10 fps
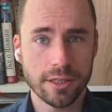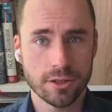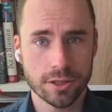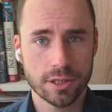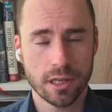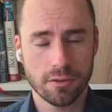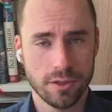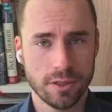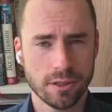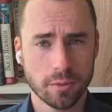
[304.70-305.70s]
yourself
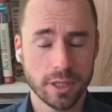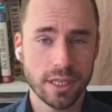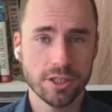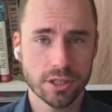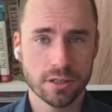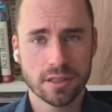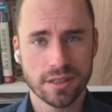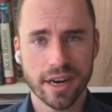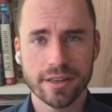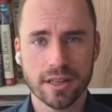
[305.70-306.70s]
with the documentation, the
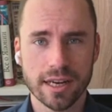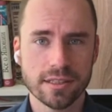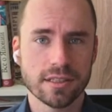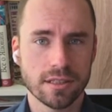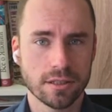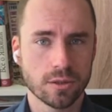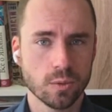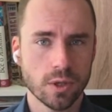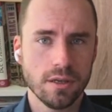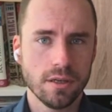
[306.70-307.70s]
guidelines, and
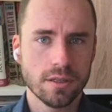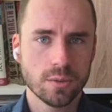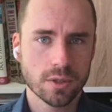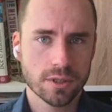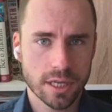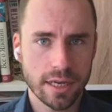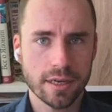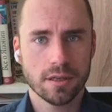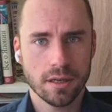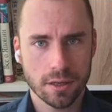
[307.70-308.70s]
so on. It will
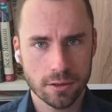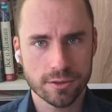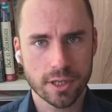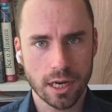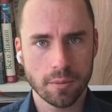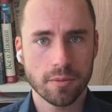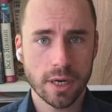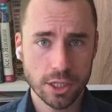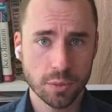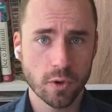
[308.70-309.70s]
take a lot of time,
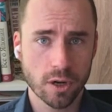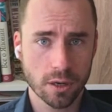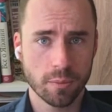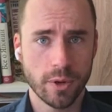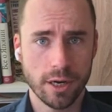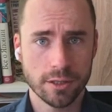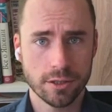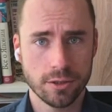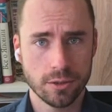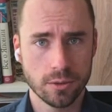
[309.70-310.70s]
much more compared
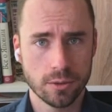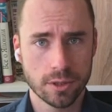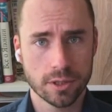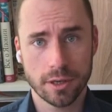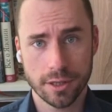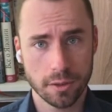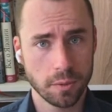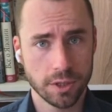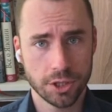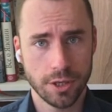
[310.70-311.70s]
to starting
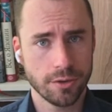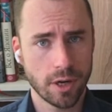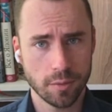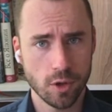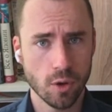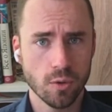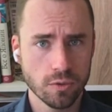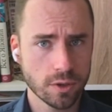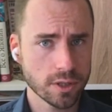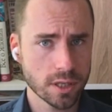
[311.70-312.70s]
with ShareTribe Go,
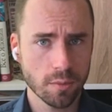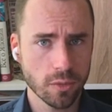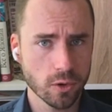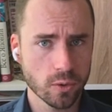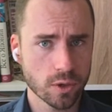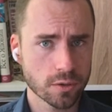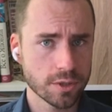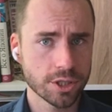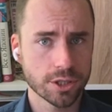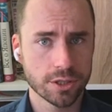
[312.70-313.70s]
for example, or
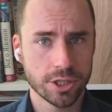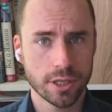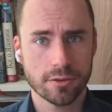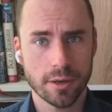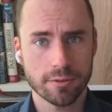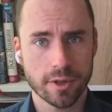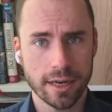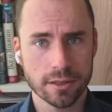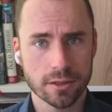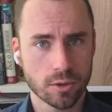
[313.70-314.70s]
with ShareTribe
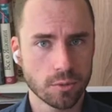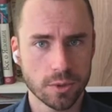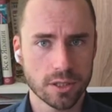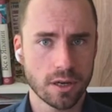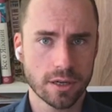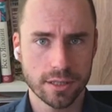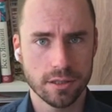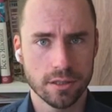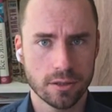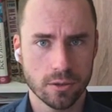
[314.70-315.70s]
Flex, or with
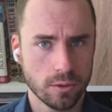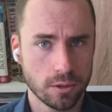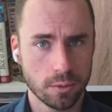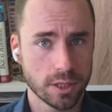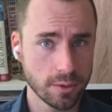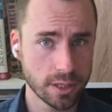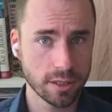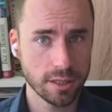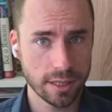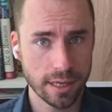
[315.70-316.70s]
Arcadia, or with
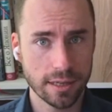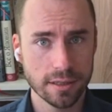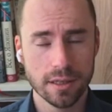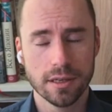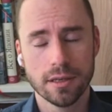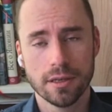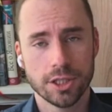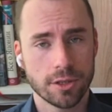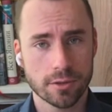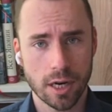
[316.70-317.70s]
Chrysalit again.
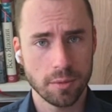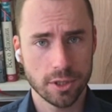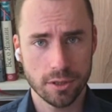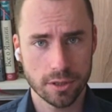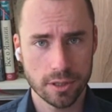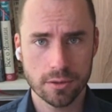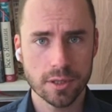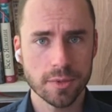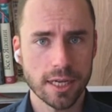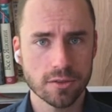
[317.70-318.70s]
ShareTribe is not the only
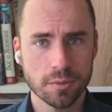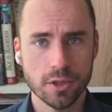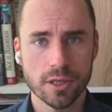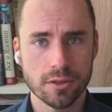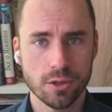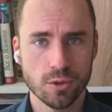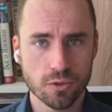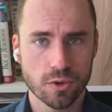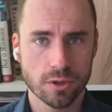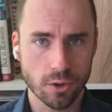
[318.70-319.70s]
platform you can use
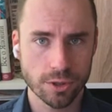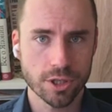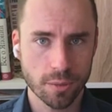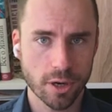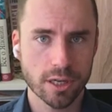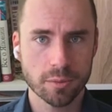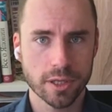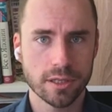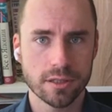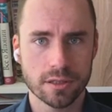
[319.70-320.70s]
for launching a
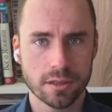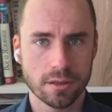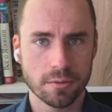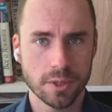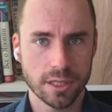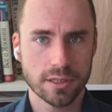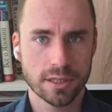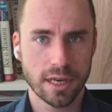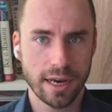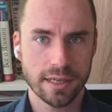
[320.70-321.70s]
marketplace with a
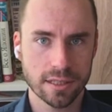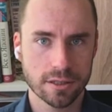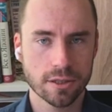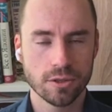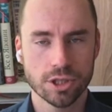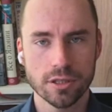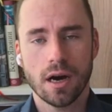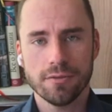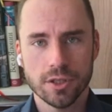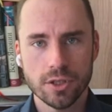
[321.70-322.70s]
SaaS solution.
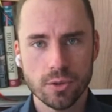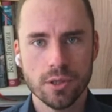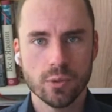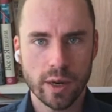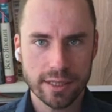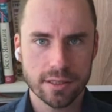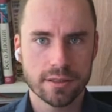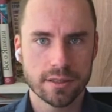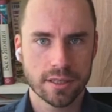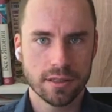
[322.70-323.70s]
After you
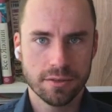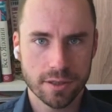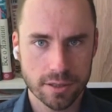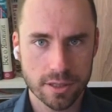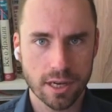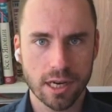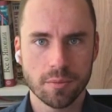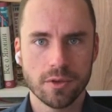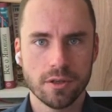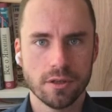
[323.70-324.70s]
invested significant
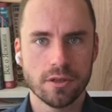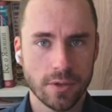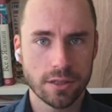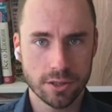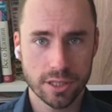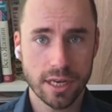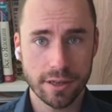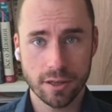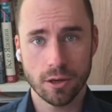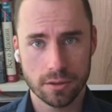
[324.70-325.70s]
time in
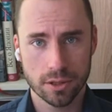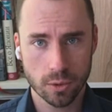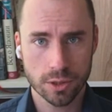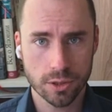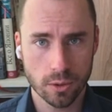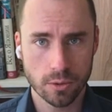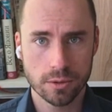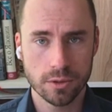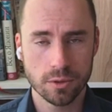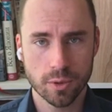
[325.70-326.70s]
understanding of source
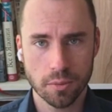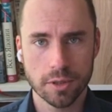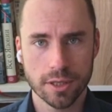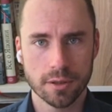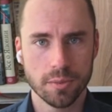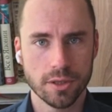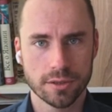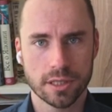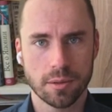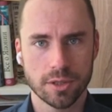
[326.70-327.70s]
code, you probably can
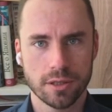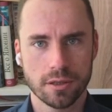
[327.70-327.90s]
build something